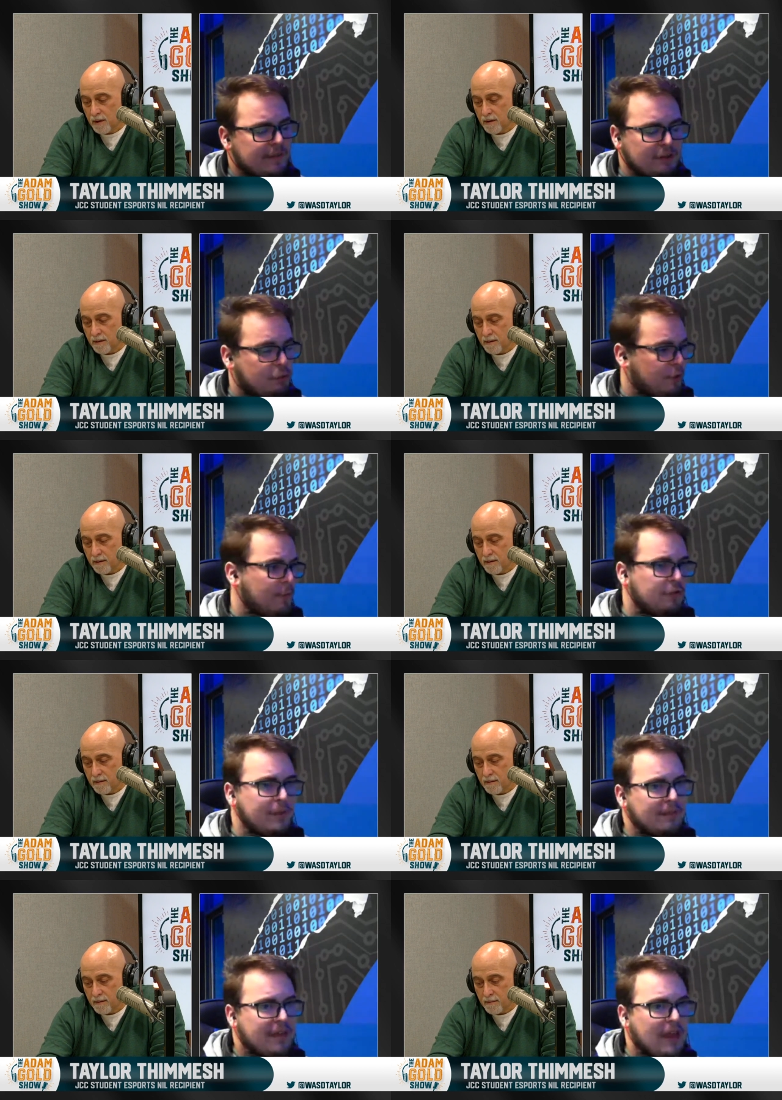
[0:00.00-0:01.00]
Speaker 1: these streamers
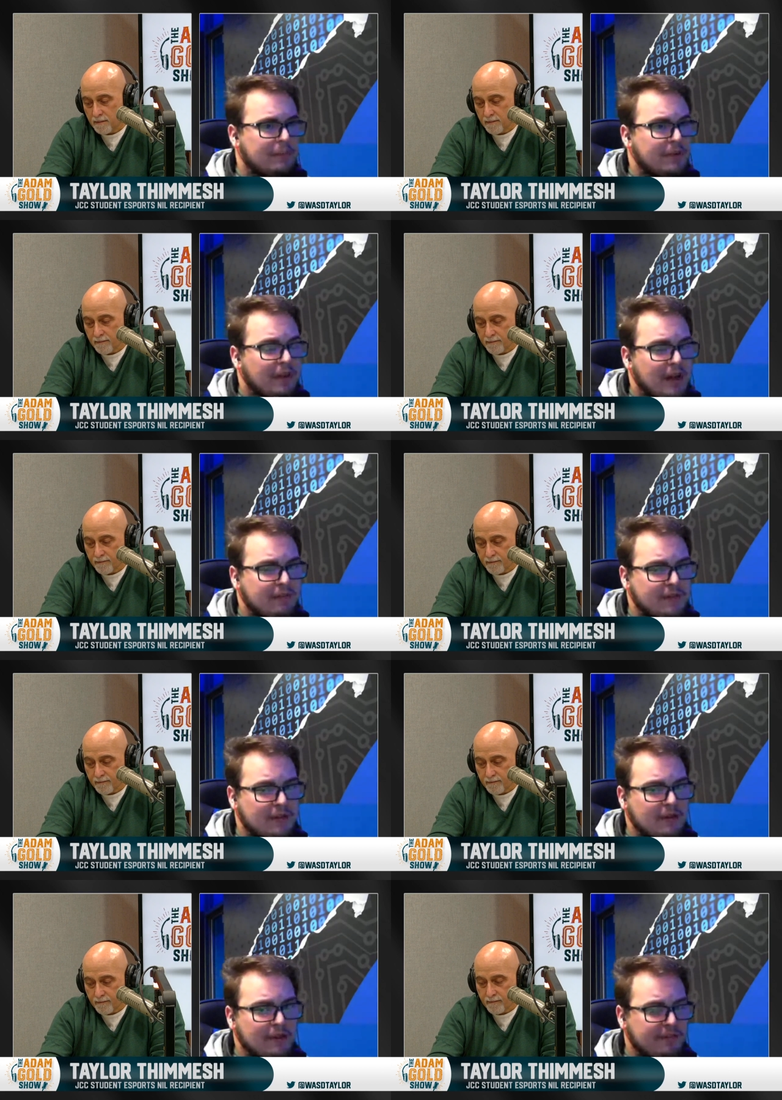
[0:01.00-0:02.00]
play these games a lot of
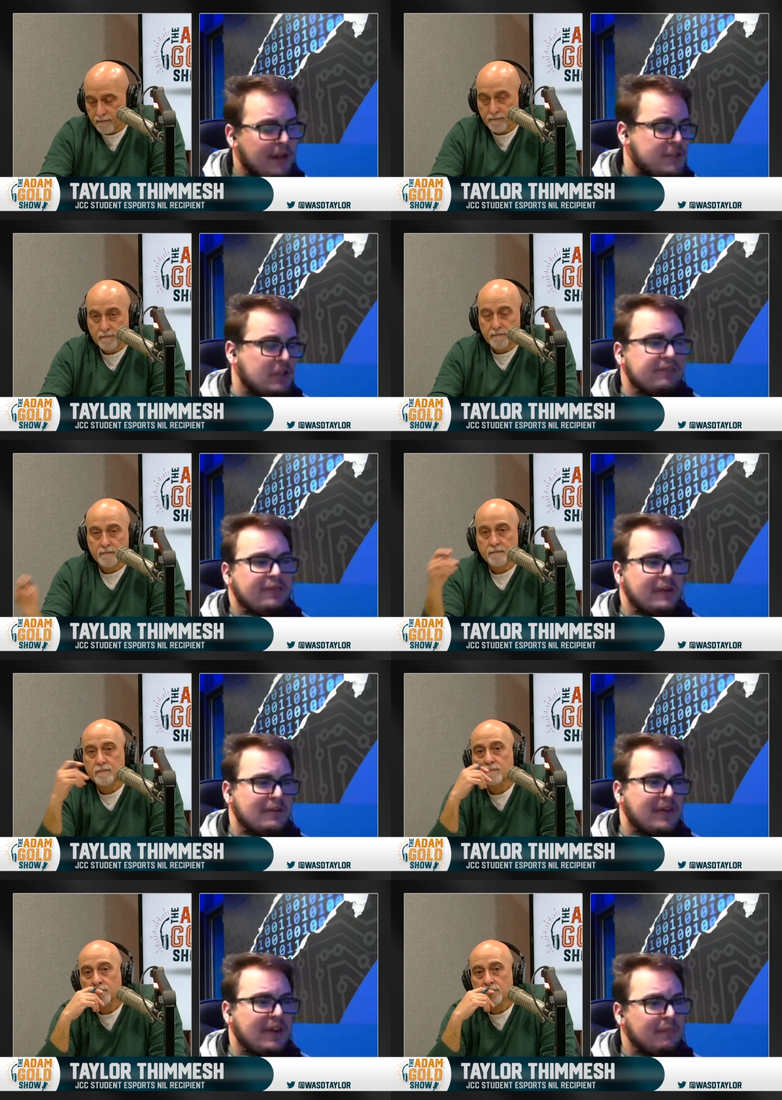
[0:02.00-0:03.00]
it is not just for
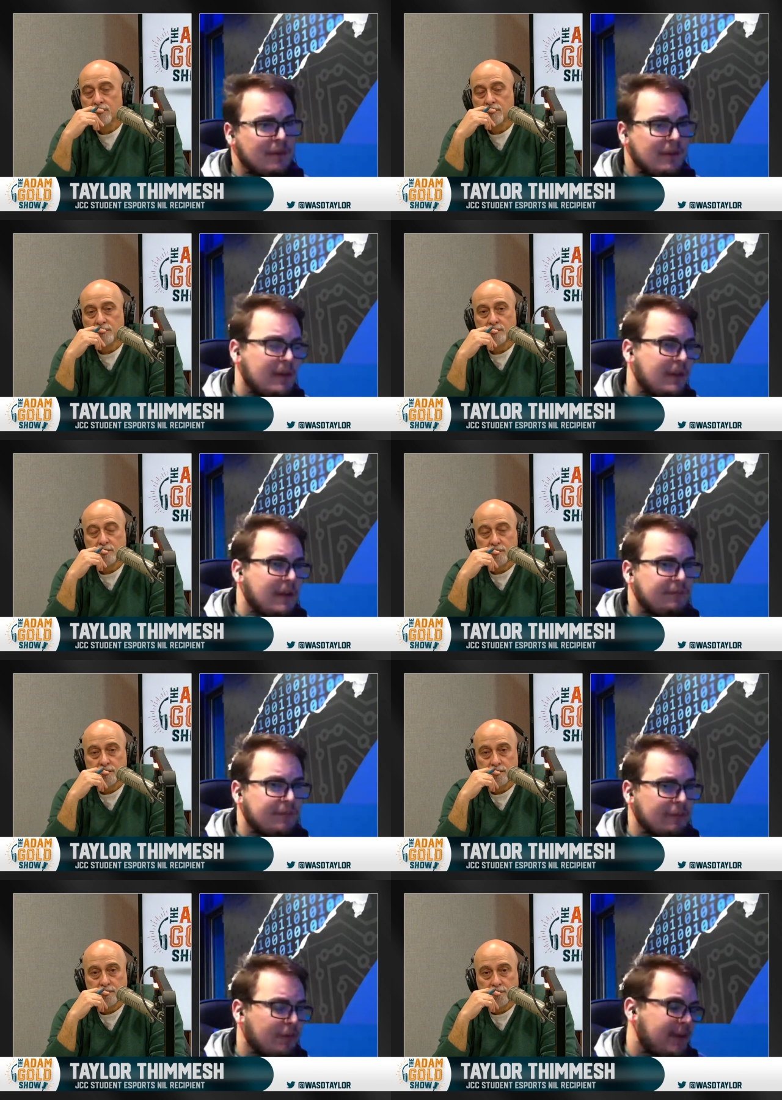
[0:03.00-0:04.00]
entertainment
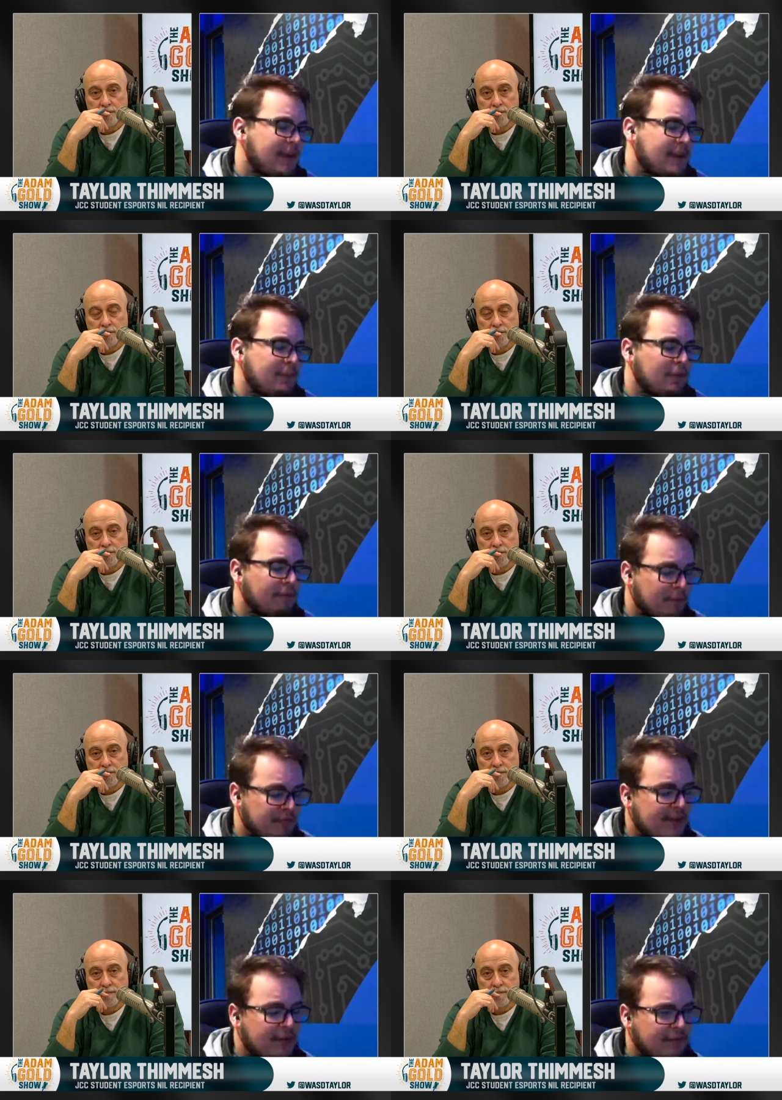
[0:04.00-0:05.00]
it's for learning how to improve
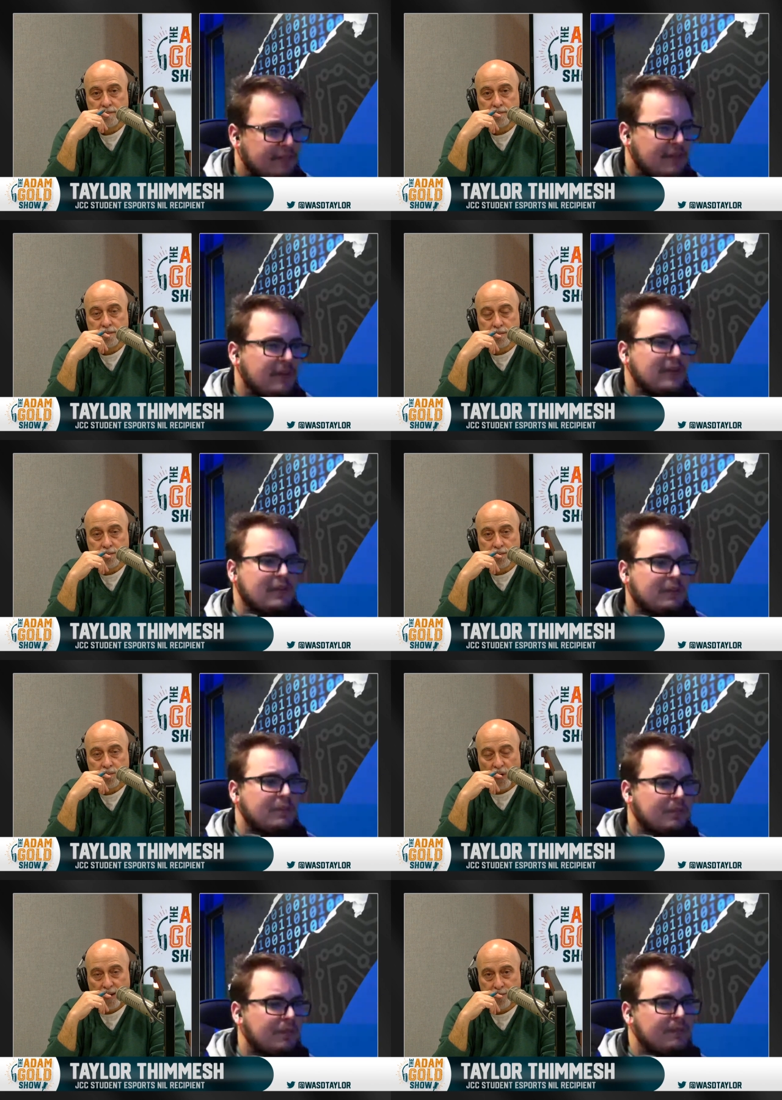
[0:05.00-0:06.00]
themselves
Speaker 2: right
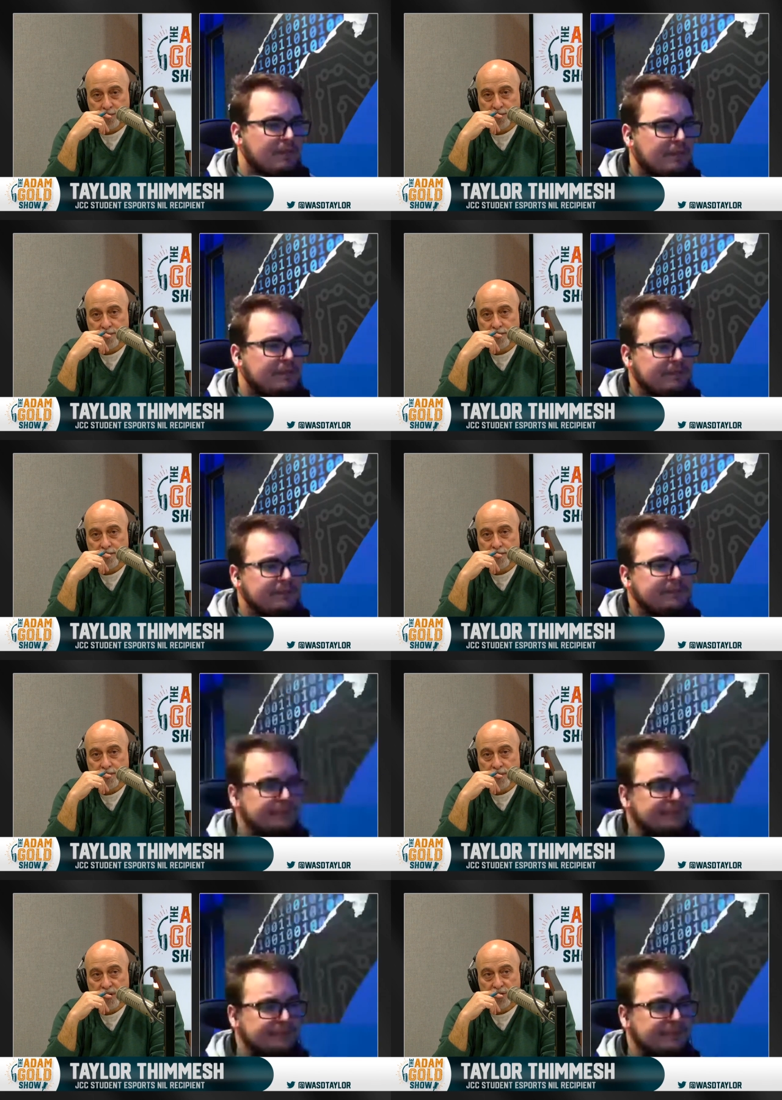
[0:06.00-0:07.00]
do
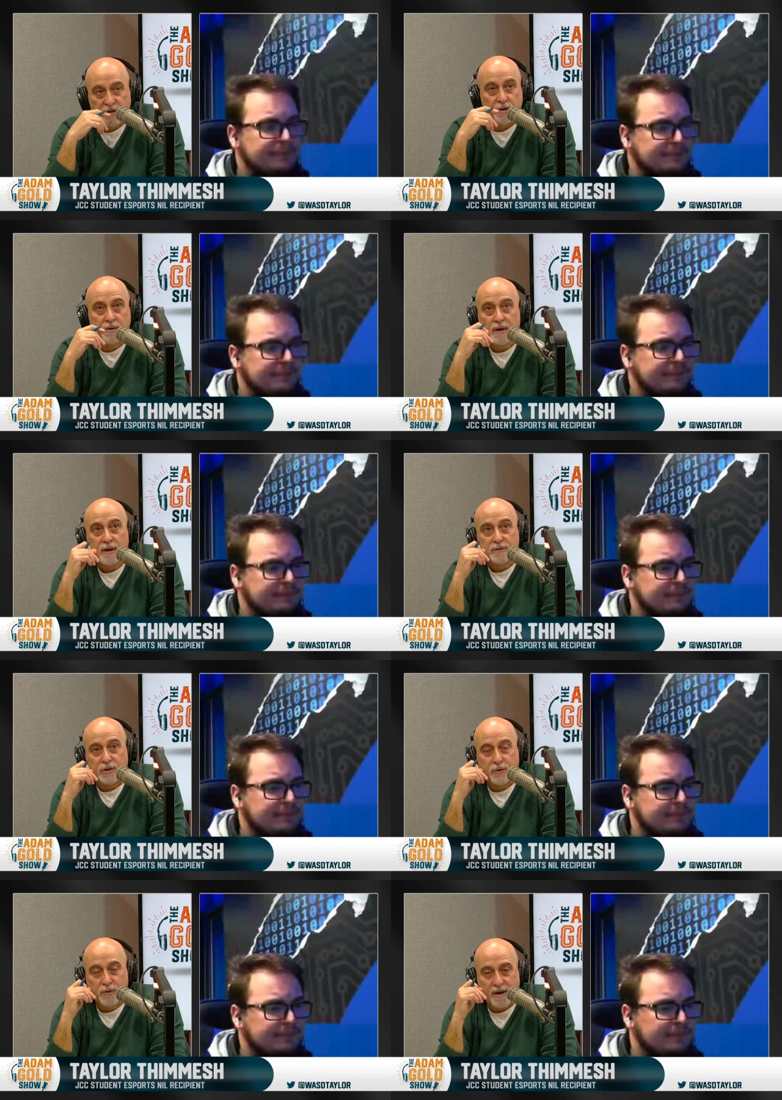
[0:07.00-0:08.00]
you do you
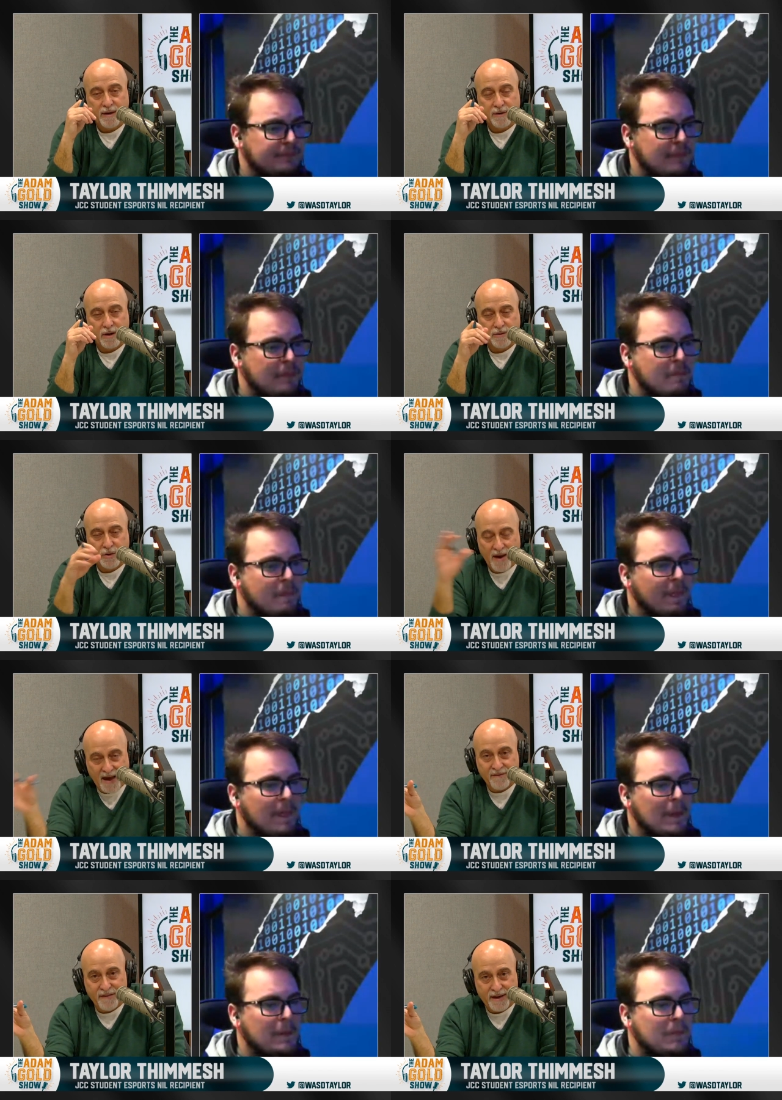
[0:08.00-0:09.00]
do you envy
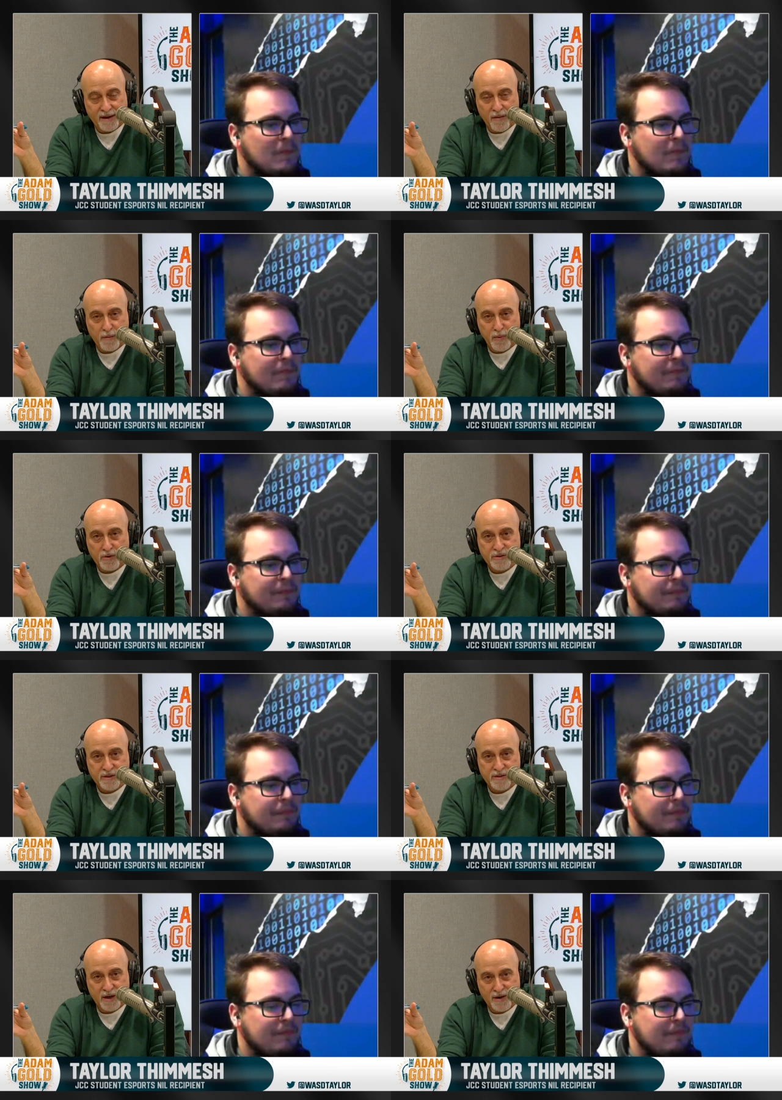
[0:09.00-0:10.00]
another person
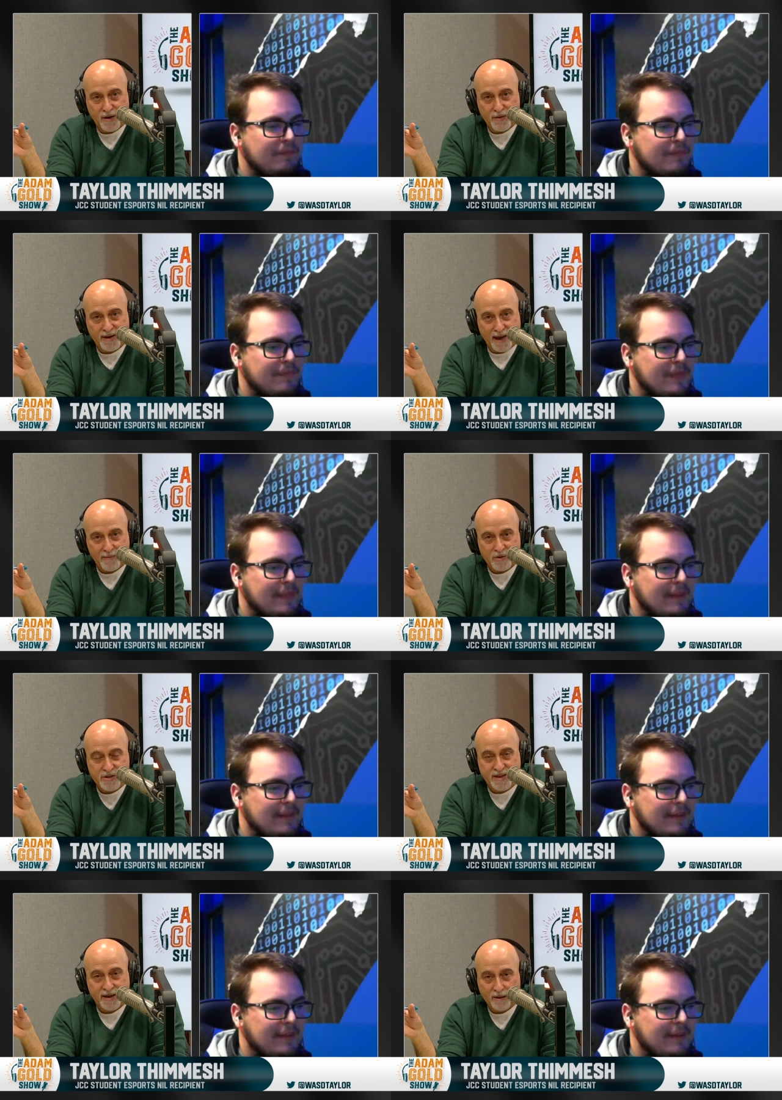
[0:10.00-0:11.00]
another gamer's skill